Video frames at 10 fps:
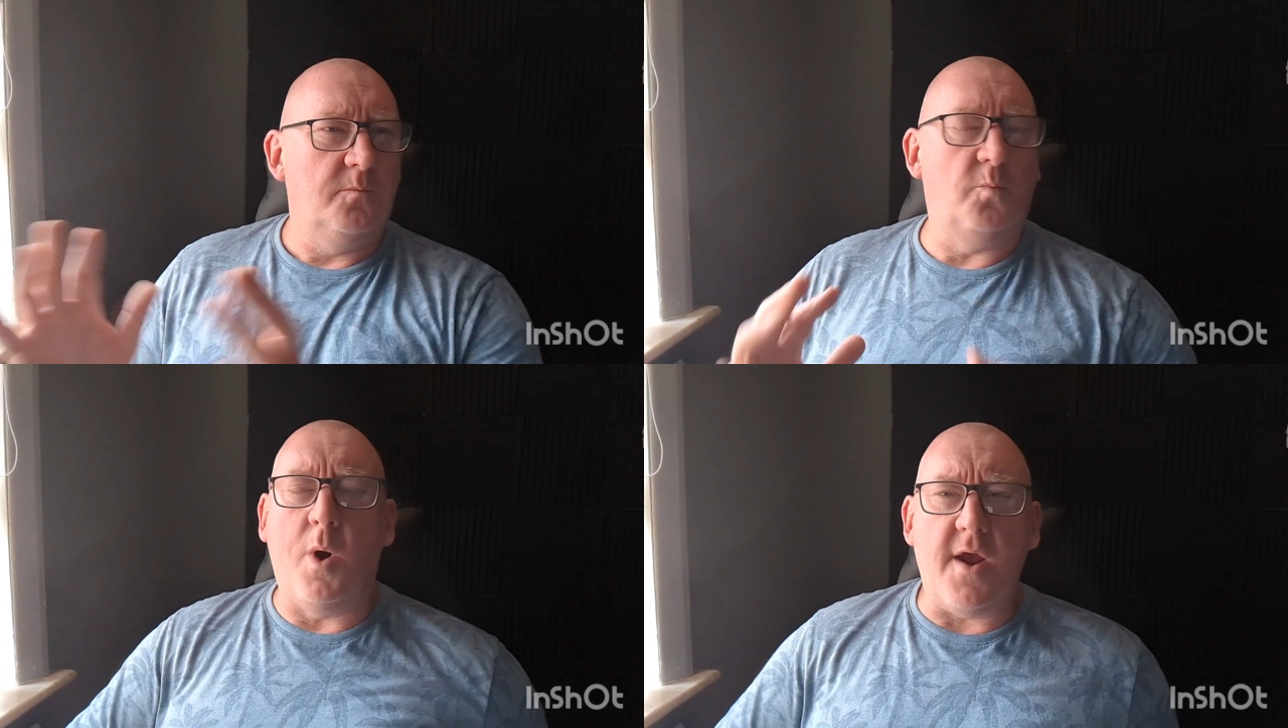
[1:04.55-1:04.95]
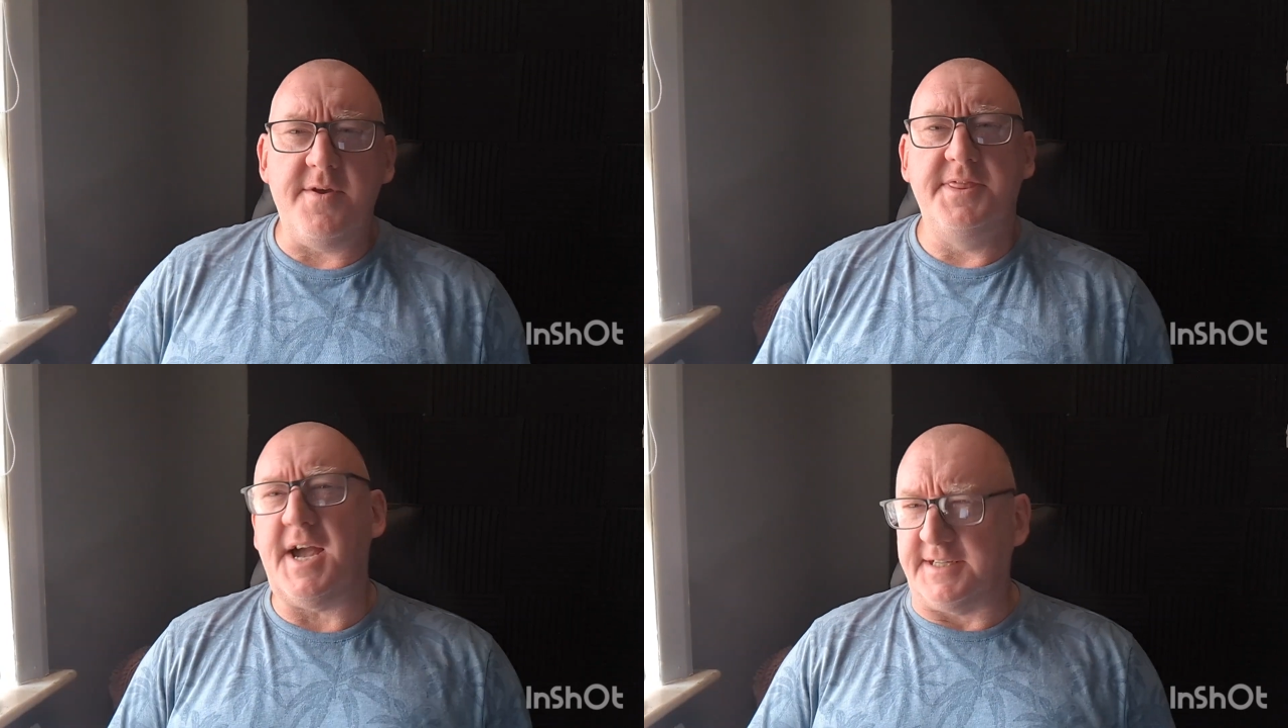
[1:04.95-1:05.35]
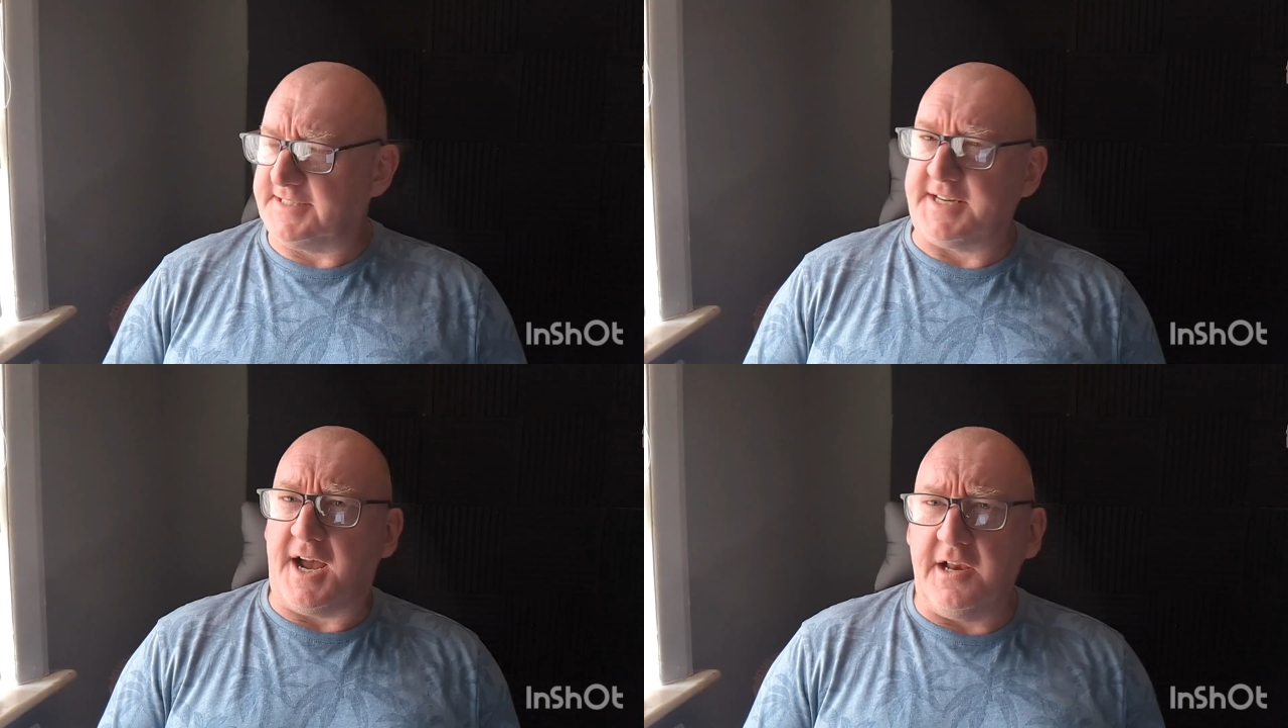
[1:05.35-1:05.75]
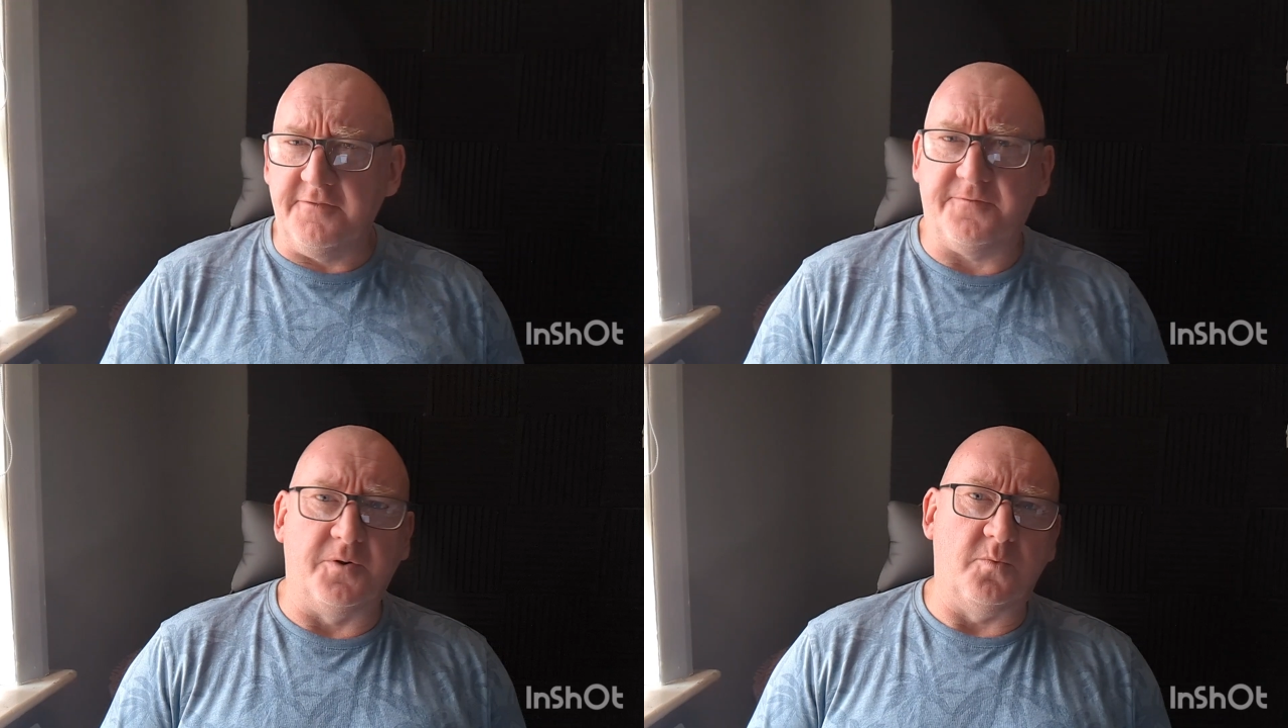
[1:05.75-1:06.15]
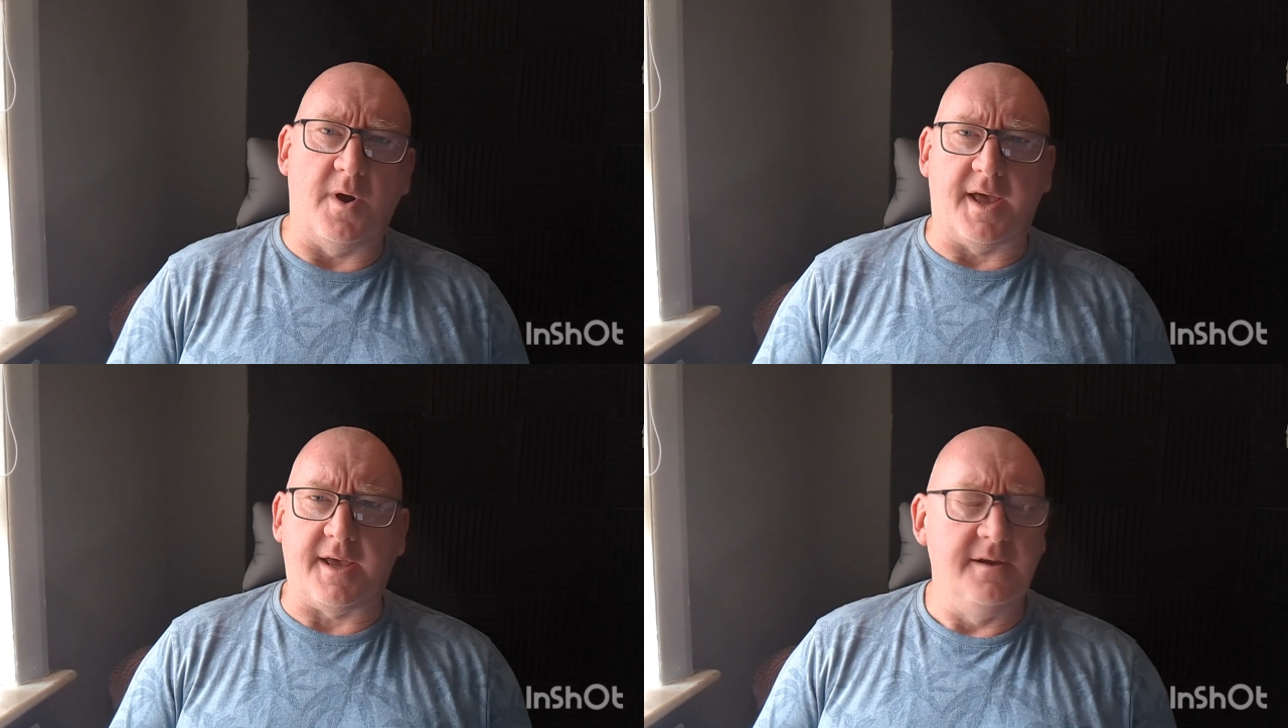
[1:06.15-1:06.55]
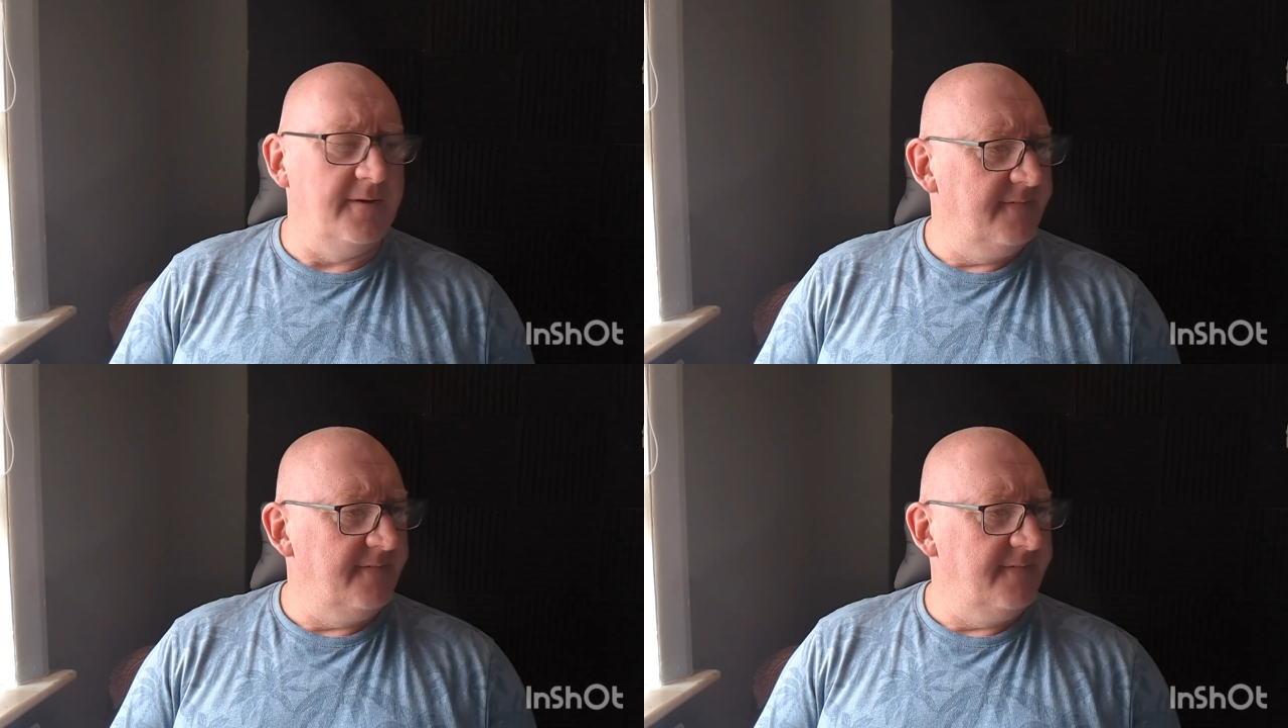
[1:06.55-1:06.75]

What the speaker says: wearing that style of footwear?